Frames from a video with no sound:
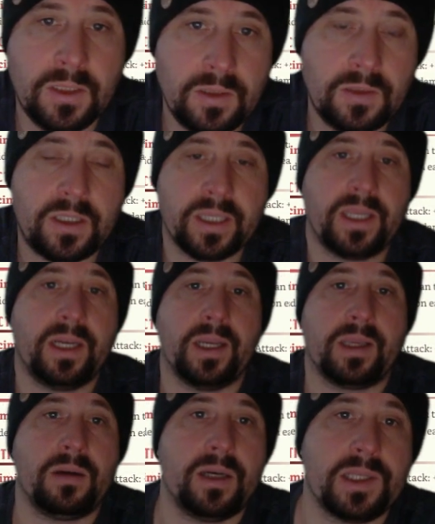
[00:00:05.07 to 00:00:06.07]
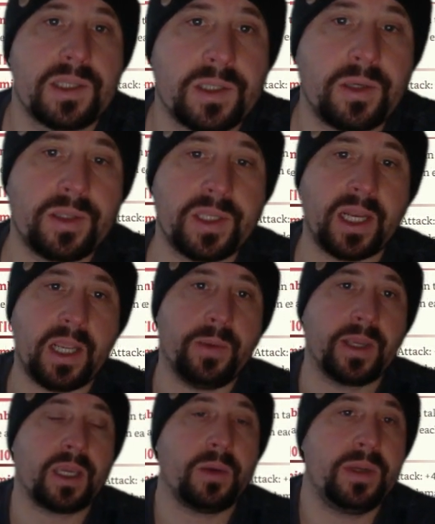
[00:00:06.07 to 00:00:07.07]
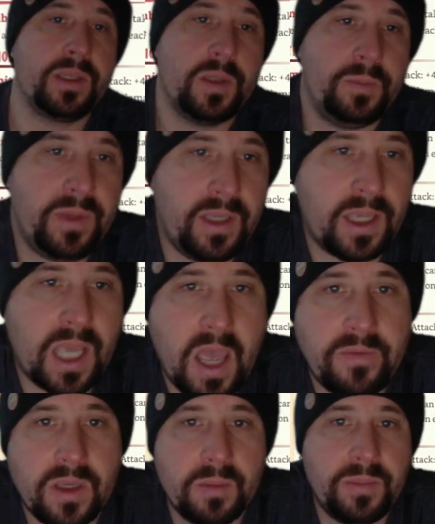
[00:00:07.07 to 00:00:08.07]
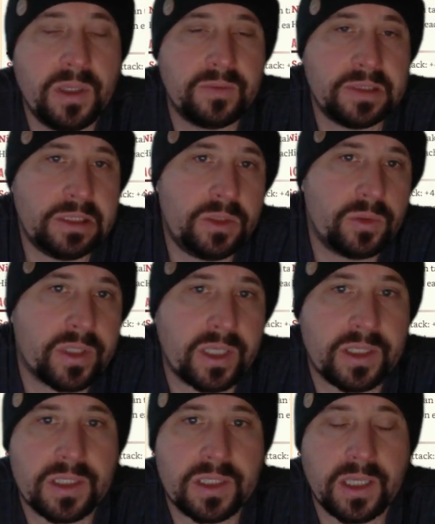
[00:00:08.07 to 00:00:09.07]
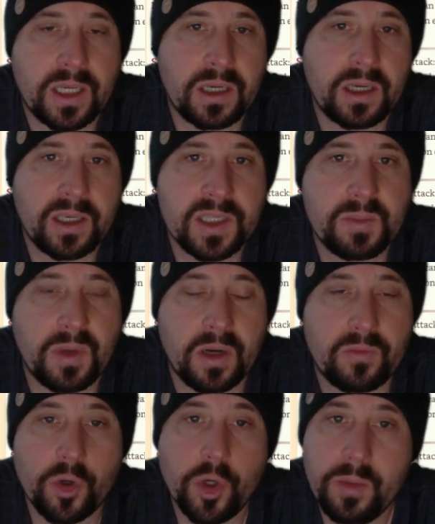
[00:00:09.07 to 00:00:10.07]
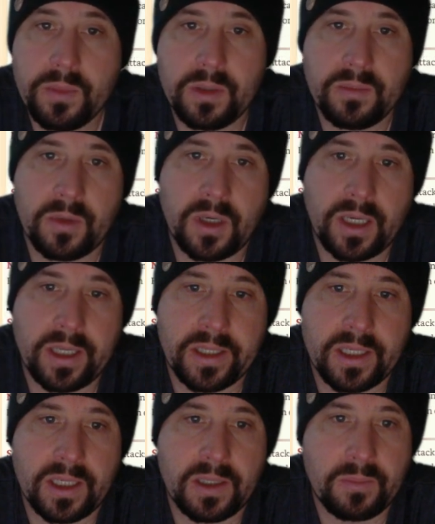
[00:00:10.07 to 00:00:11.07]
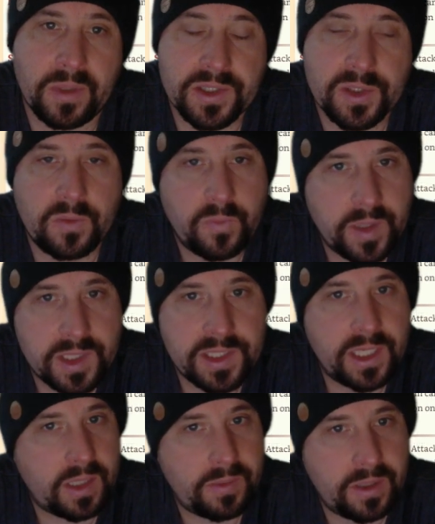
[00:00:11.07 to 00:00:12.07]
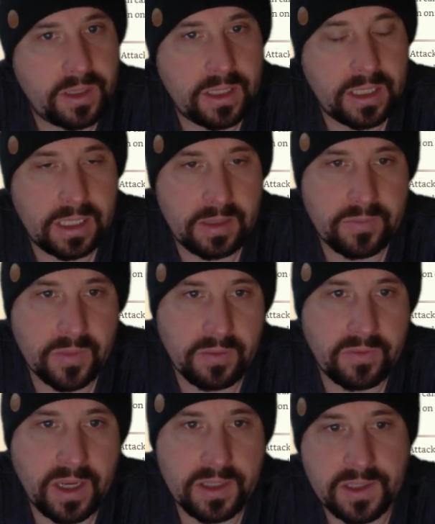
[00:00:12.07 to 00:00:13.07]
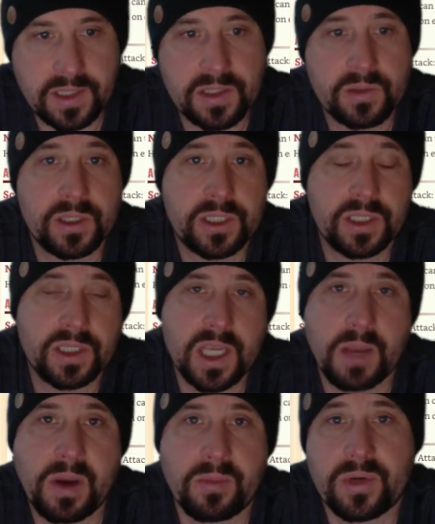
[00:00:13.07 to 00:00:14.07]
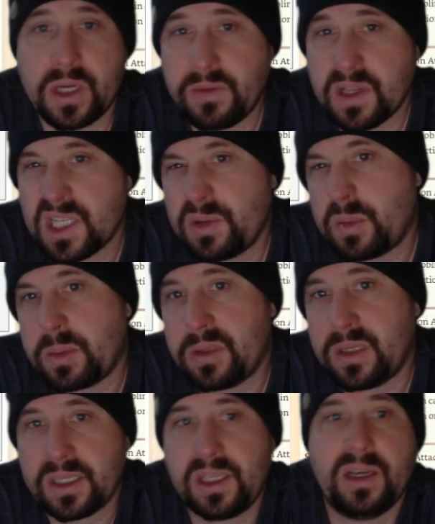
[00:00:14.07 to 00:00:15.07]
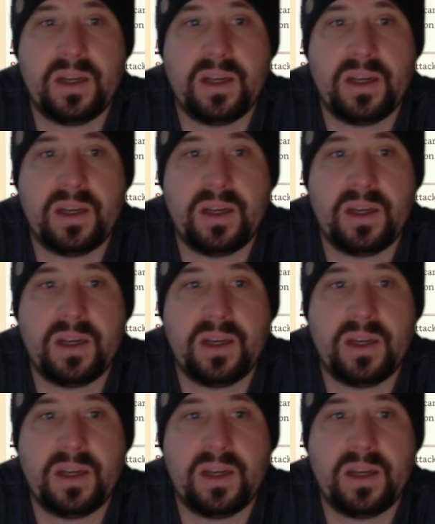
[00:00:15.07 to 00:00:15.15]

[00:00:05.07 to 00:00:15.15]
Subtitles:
Alright, g'day guys. So today we're going to be having a bit of a look at, I guess, my room and my software setup. I've had these questions come up previously with people like,